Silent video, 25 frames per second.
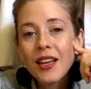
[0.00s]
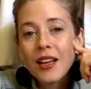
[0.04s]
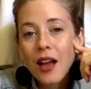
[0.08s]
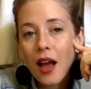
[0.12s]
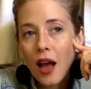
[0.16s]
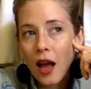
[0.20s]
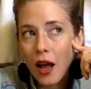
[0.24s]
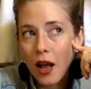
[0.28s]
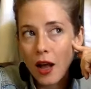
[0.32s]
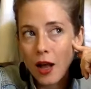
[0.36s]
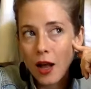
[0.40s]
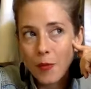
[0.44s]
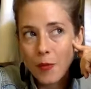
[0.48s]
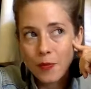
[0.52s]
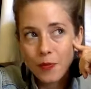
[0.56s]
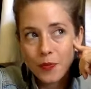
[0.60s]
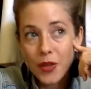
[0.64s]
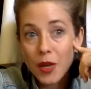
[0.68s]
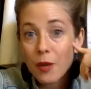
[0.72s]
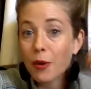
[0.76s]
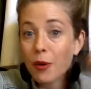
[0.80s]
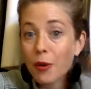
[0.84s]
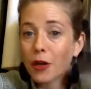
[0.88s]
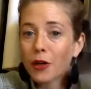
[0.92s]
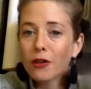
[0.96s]

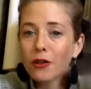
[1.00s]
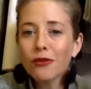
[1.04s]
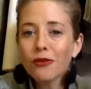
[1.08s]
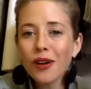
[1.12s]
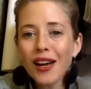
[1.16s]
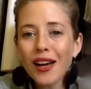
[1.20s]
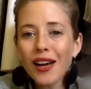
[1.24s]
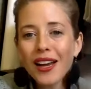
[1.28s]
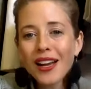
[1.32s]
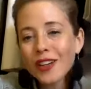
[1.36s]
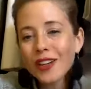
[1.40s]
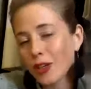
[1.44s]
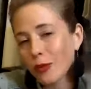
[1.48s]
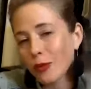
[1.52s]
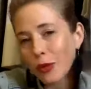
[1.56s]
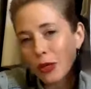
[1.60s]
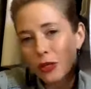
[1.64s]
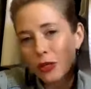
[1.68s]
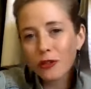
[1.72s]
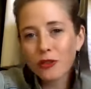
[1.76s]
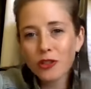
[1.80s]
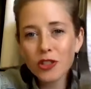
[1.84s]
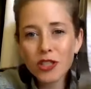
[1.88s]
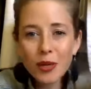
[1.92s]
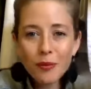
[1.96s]
a bottle of wine or a bottle
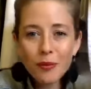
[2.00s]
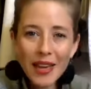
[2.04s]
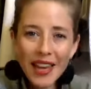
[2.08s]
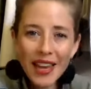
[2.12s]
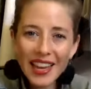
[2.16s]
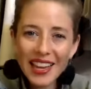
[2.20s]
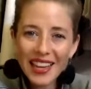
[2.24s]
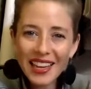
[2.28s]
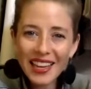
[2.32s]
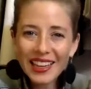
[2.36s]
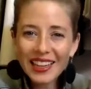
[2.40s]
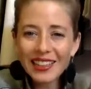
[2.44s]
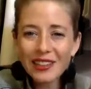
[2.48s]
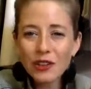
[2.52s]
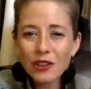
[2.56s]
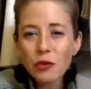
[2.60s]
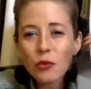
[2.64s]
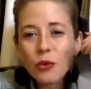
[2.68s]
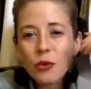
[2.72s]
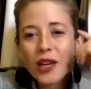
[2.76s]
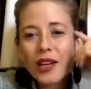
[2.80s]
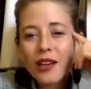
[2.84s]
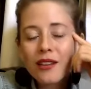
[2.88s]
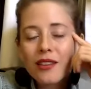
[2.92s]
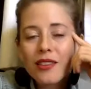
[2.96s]
of champagne
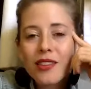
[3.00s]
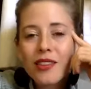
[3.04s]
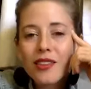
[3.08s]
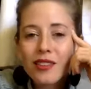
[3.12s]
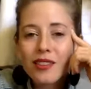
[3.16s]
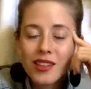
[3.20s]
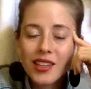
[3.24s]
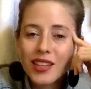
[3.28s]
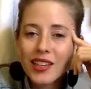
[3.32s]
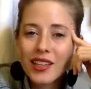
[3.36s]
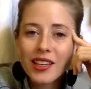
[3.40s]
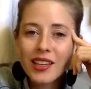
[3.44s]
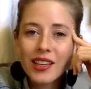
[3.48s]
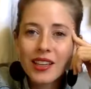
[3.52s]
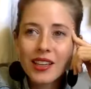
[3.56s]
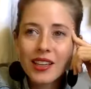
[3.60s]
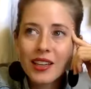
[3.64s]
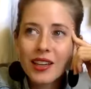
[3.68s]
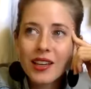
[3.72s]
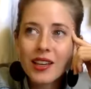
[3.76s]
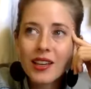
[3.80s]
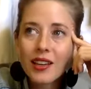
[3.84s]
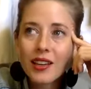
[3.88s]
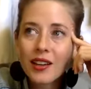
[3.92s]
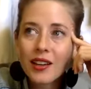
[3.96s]
with the
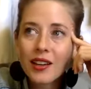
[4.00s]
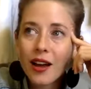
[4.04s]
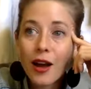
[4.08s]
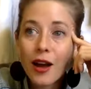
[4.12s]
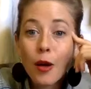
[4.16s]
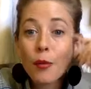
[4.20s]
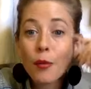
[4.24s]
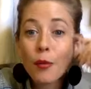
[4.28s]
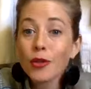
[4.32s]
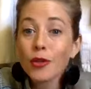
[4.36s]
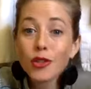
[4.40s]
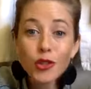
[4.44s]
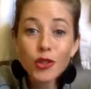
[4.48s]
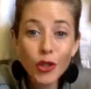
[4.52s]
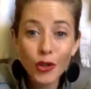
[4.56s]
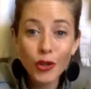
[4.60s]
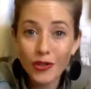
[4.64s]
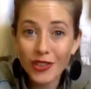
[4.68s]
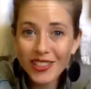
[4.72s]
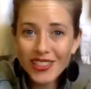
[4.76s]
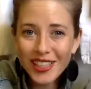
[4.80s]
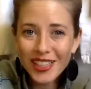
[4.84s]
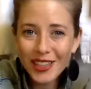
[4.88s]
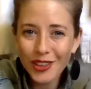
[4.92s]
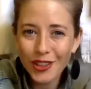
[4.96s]

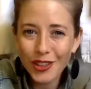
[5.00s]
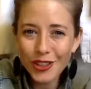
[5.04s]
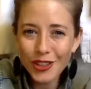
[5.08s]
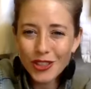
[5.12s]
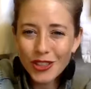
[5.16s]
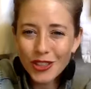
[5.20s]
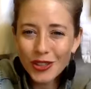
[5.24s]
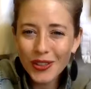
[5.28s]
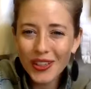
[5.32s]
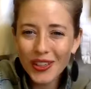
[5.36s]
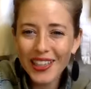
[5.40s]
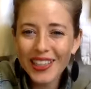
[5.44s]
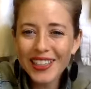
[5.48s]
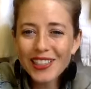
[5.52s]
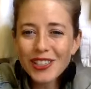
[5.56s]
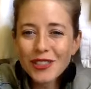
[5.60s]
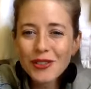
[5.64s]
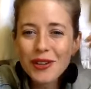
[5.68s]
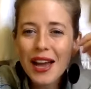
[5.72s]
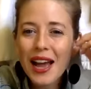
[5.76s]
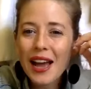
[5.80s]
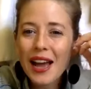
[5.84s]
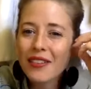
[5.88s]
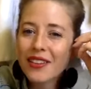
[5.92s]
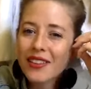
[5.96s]
service that they're doing. And so
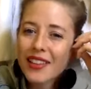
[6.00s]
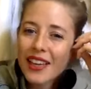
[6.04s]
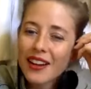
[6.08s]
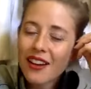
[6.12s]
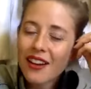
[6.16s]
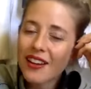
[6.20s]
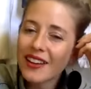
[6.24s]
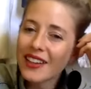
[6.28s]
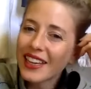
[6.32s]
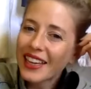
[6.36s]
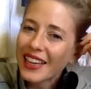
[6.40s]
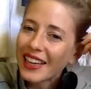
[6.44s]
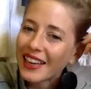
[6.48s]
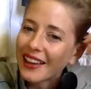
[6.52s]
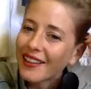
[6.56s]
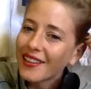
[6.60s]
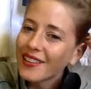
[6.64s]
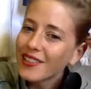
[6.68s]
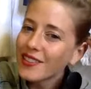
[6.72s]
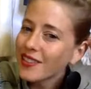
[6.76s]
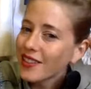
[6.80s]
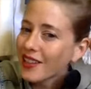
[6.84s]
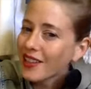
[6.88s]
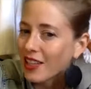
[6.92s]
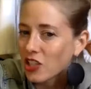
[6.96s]
having that on hand
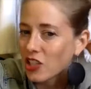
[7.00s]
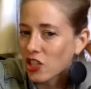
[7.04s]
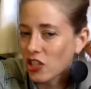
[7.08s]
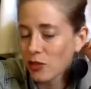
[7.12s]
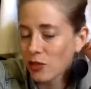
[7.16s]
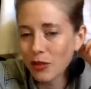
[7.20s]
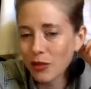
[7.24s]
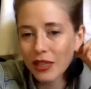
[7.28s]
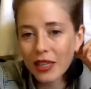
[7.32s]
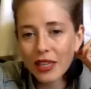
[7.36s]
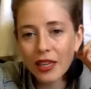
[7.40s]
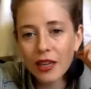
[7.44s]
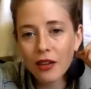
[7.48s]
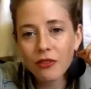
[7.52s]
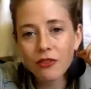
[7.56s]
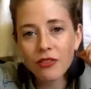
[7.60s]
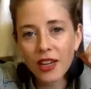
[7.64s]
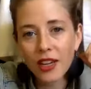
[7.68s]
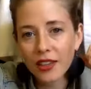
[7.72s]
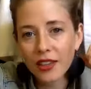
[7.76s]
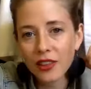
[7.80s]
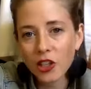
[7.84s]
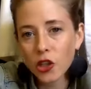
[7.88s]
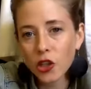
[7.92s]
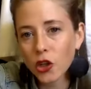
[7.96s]
can just be like a
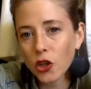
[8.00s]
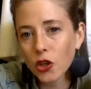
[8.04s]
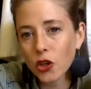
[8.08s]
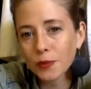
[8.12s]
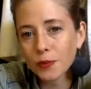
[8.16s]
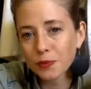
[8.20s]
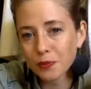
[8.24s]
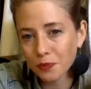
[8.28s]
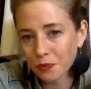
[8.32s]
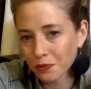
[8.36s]
fun little